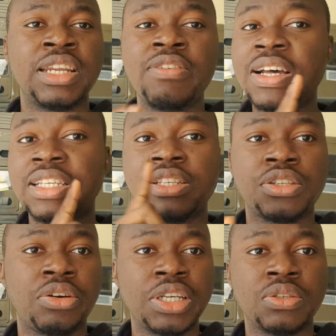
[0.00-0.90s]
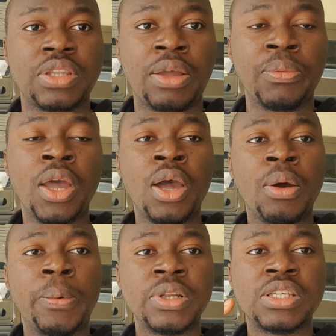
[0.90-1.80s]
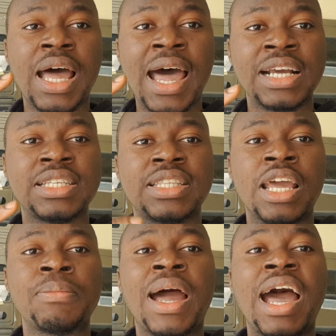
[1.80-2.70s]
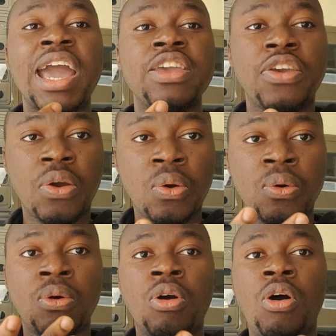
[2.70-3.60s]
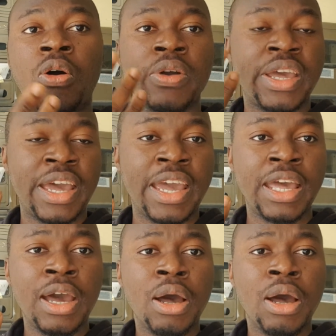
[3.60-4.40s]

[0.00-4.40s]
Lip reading: Never say sorry to them, but ask them, are you okay?